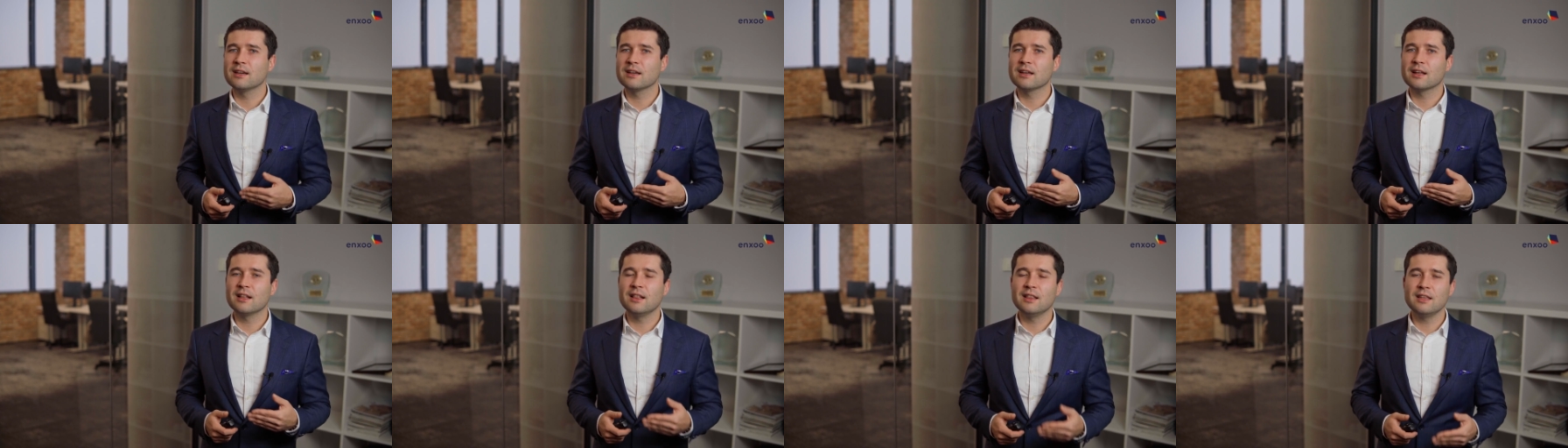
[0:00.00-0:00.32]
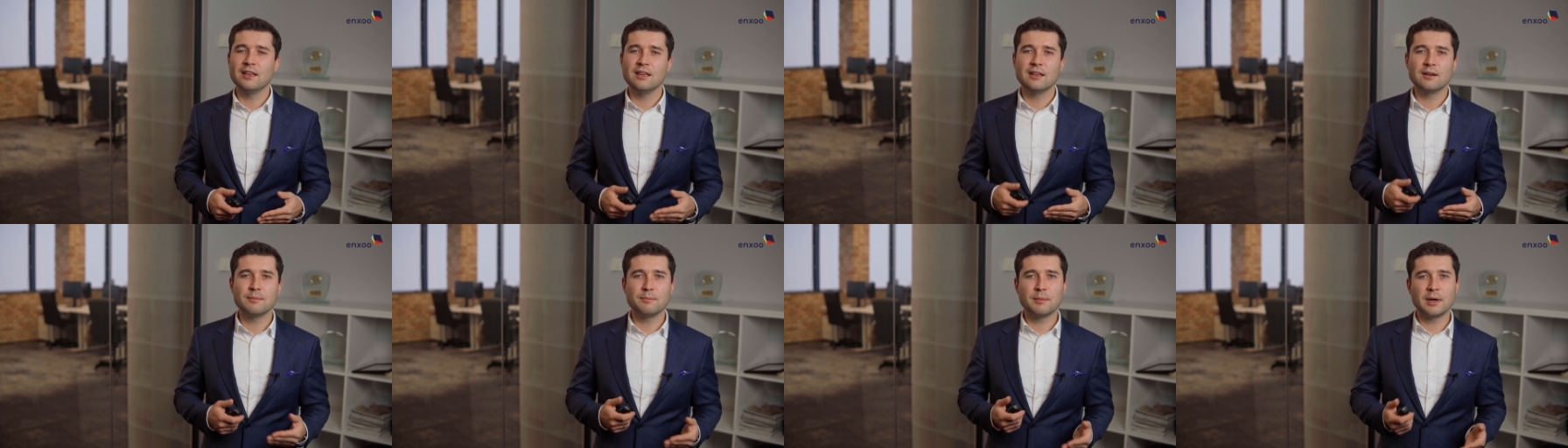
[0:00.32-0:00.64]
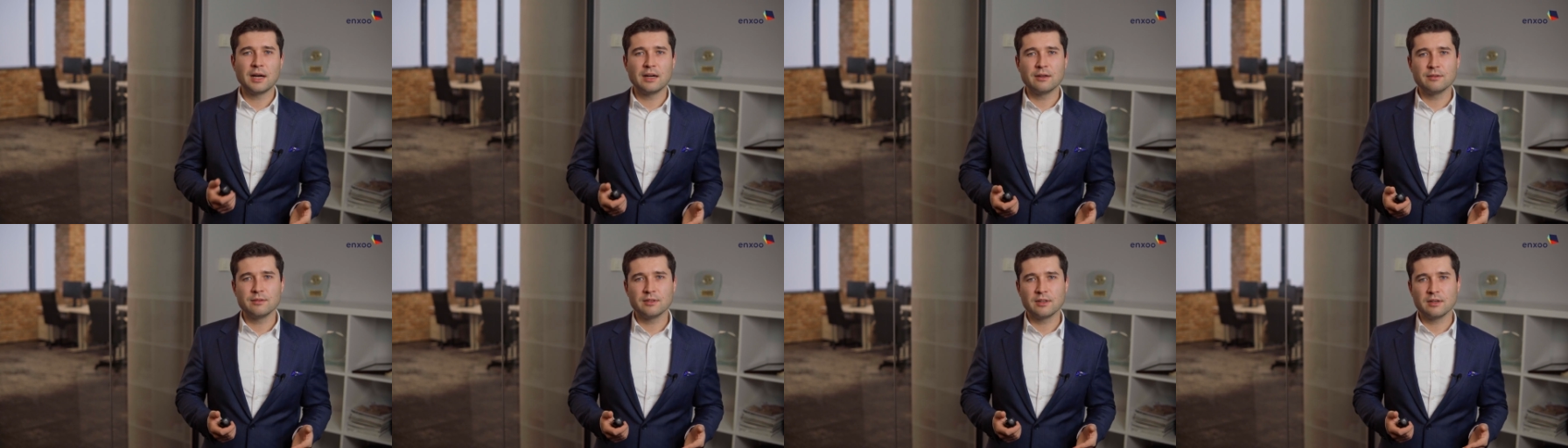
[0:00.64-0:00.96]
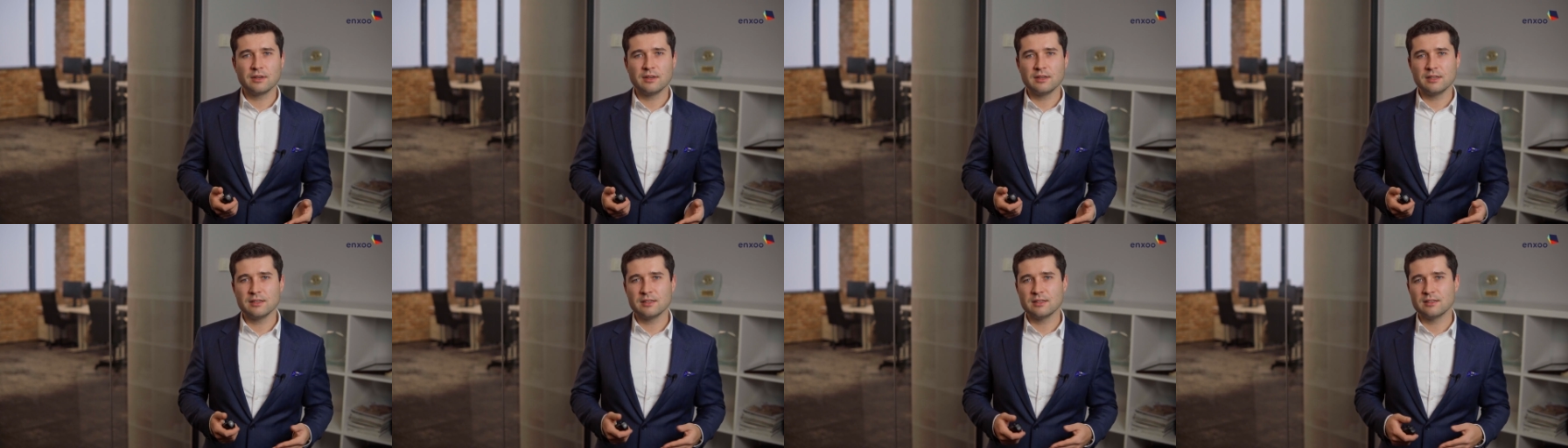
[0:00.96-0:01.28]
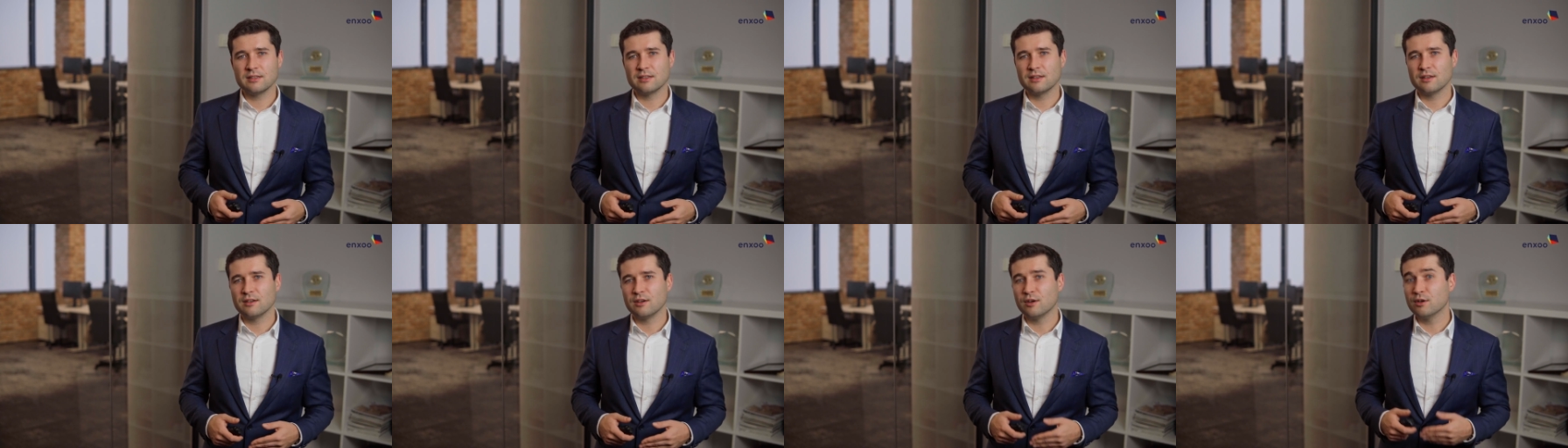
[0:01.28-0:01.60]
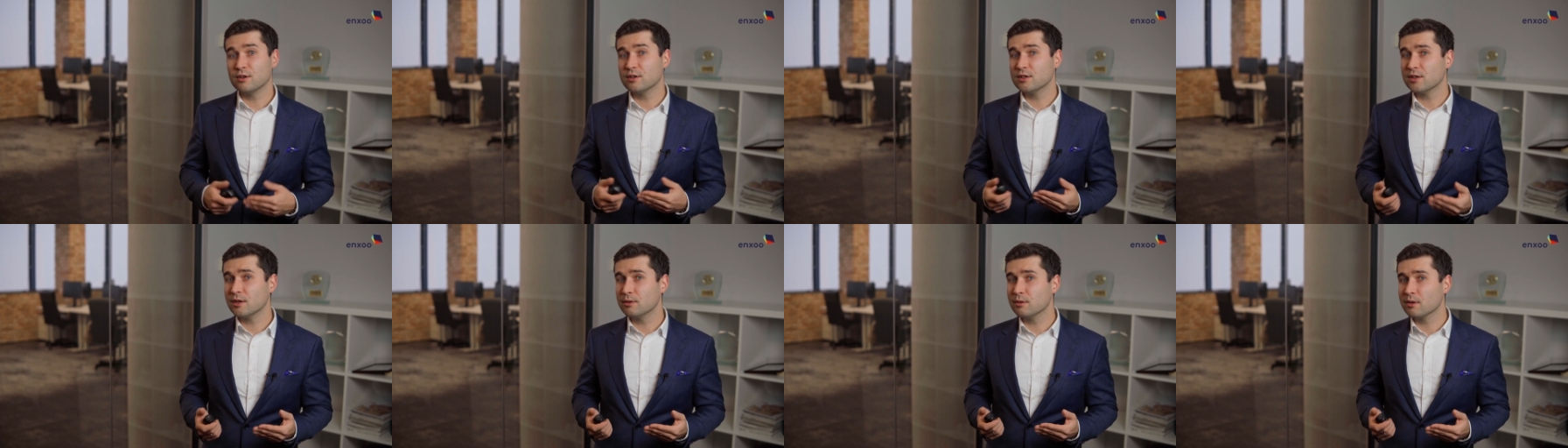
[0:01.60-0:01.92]
clear boundaries
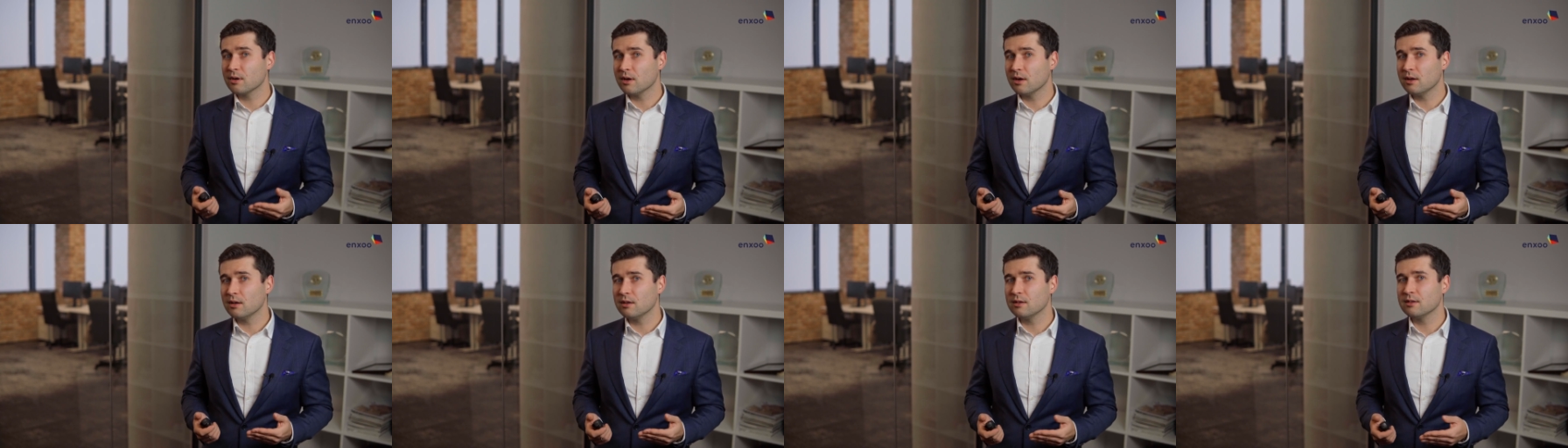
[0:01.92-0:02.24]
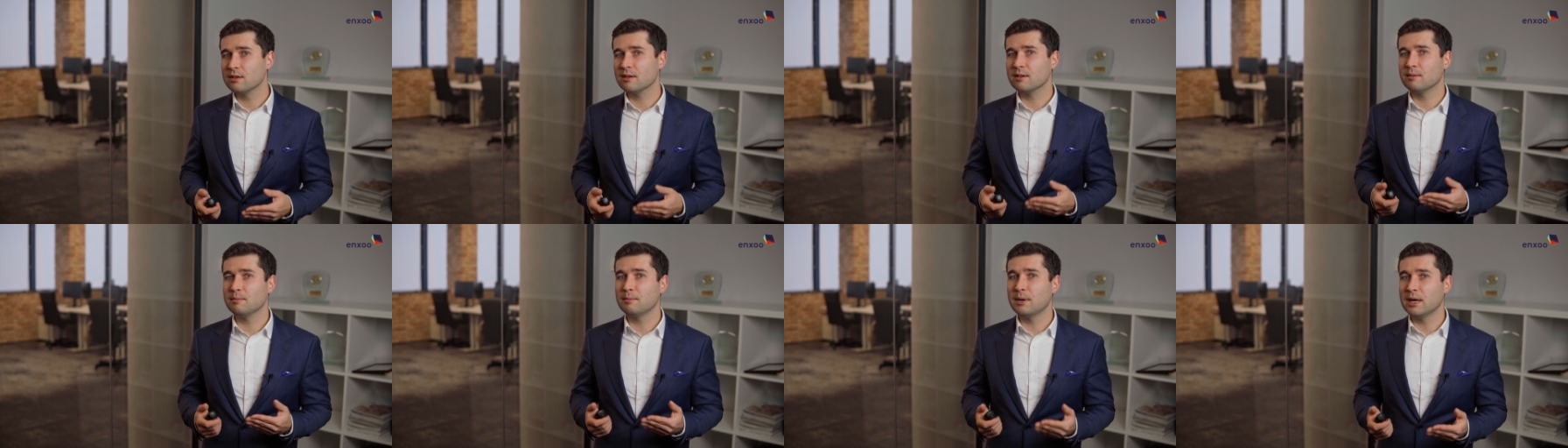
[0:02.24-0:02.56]
or so-called